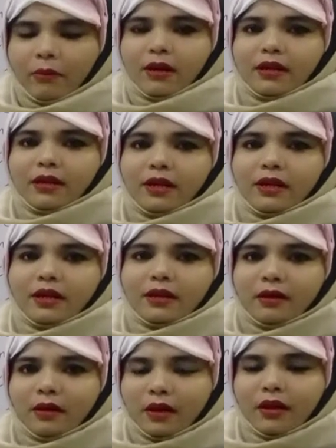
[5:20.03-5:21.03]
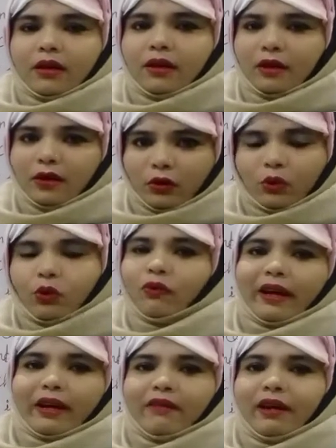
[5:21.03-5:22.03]
muscles, you know
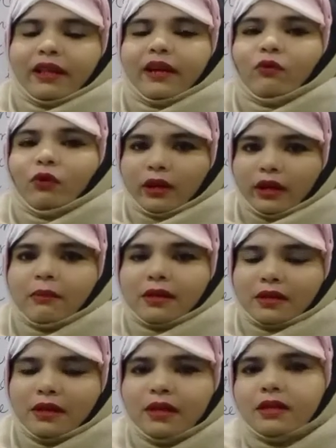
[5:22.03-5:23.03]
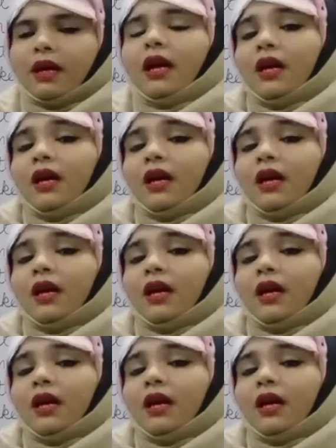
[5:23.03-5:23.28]
very well that what are muscles.